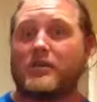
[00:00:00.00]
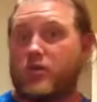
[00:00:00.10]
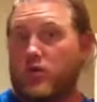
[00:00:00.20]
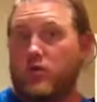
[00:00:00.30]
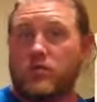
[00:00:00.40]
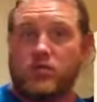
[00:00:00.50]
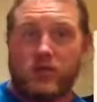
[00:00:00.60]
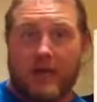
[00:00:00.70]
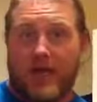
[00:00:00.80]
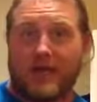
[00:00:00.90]
to
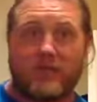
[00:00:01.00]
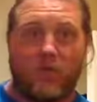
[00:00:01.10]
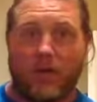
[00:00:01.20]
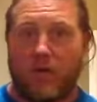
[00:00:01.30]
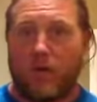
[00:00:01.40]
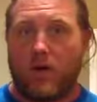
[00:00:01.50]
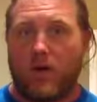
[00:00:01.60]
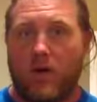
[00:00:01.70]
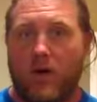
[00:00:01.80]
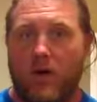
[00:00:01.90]
get to where you want to
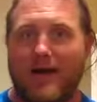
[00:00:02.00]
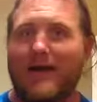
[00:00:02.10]
go.